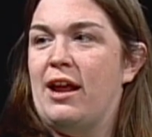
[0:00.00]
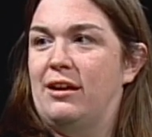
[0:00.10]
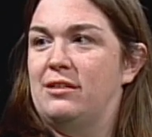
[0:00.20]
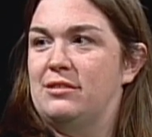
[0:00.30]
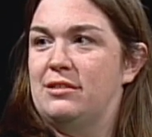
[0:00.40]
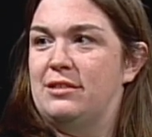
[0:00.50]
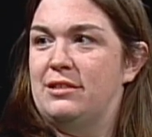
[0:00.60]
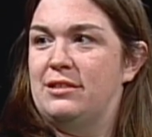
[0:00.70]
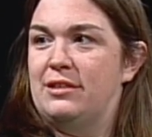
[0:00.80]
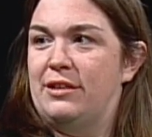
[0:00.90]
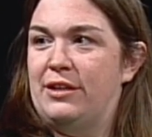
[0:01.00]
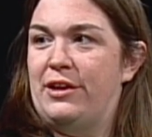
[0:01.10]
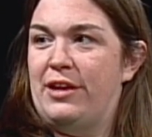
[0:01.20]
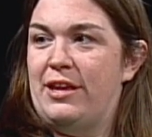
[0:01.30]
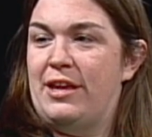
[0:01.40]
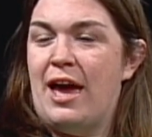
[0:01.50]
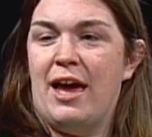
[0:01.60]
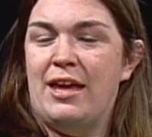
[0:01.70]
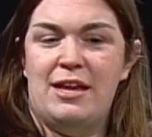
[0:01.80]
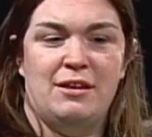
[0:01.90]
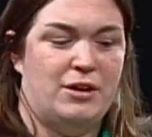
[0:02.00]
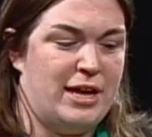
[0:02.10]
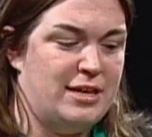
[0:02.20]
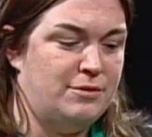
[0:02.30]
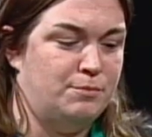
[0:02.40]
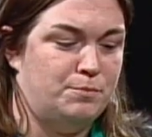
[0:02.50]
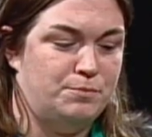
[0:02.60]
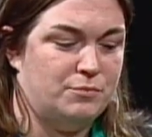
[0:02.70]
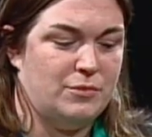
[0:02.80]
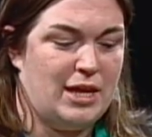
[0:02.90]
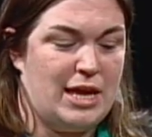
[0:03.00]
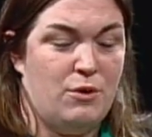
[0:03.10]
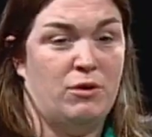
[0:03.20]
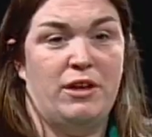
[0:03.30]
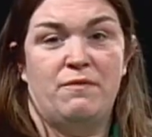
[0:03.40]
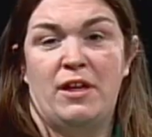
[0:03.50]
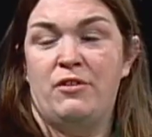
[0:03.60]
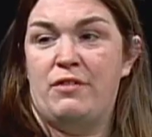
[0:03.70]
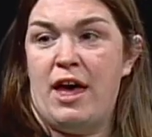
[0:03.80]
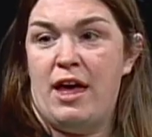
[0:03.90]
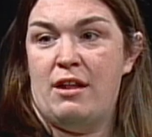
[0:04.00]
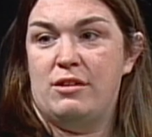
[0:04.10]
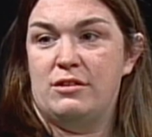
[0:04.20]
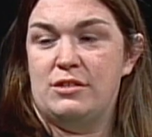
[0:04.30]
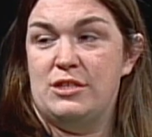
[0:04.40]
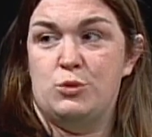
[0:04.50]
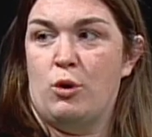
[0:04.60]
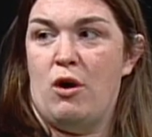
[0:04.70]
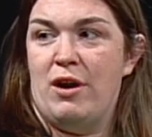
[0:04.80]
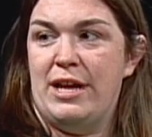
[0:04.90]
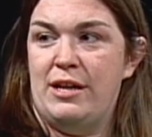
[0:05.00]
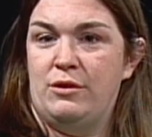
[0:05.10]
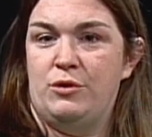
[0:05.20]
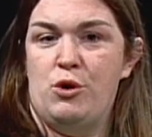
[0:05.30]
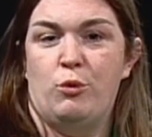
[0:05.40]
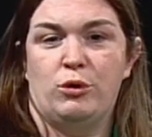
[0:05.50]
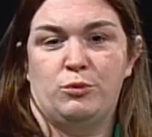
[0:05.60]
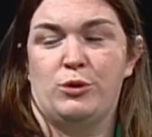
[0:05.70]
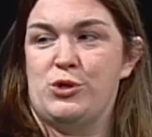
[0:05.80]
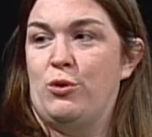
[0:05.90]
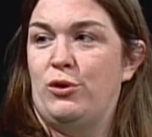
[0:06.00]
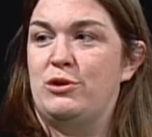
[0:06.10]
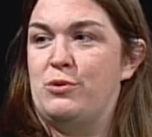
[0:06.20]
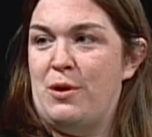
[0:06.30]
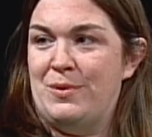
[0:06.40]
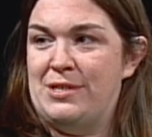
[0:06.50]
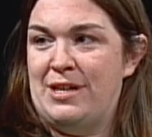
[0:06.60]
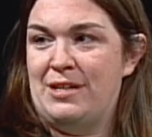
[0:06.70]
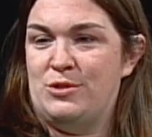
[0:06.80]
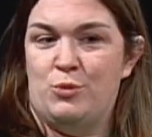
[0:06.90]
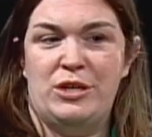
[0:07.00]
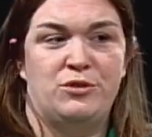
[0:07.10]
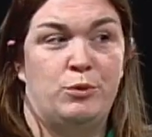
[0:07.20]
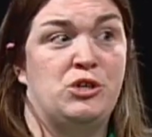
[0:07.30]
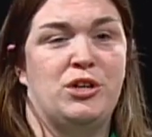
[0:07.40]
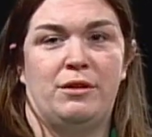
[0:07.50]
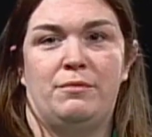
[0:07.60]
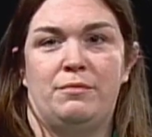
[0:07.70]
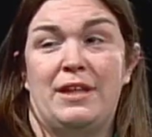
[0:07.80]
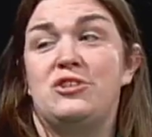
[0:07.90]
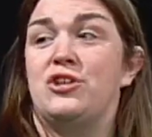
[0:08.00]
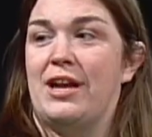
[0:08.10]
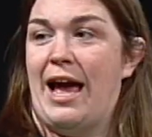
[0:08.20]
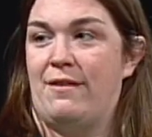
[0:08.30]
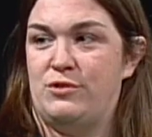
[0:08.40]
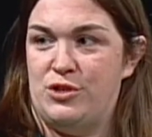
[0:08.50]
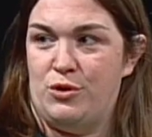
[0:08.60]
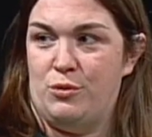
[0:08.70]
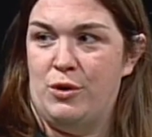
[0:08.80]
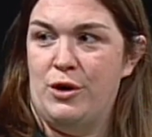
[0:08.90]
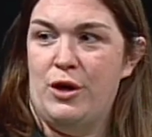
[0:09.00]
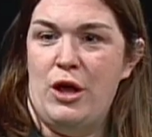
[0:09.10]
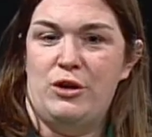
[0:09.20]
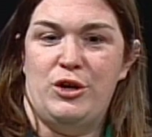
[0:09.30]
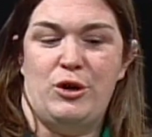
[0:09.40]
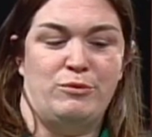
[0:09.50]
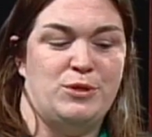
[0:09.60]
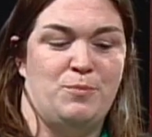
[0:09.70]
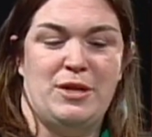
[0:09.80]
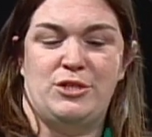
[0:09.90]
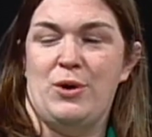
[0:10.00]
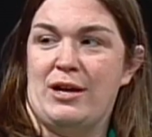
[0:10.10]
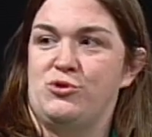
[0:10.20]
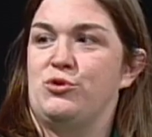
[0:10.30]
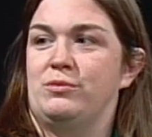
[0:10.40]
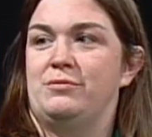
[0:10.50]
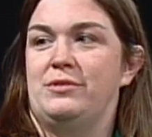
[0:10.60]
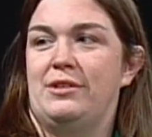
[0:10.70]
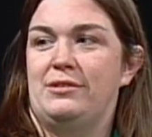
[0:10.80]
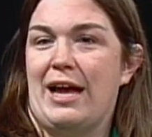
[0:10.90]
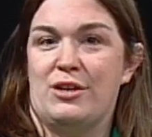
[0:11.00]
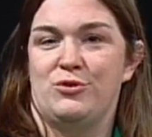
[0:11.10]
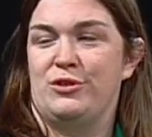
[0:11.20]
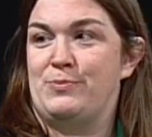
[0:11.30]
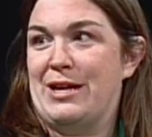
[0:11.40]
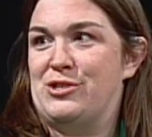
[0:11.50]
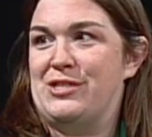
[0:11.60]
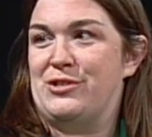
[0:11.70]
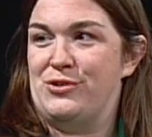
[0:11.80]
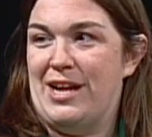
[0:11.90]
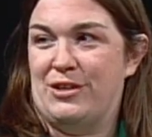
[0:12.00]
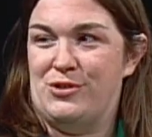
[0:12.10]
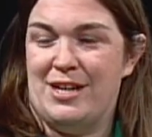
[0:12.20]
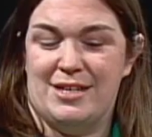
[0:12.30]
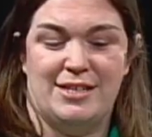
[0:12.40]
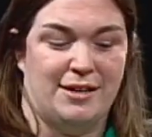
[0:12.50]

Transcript: all kinds of uh, things to yeah he catch he, up on this. He really felt that since we're already you know we're we're so close with them as it is, we we shouldn't they shouldn't have to you know submit to extra extra inspections, extra, extra testing.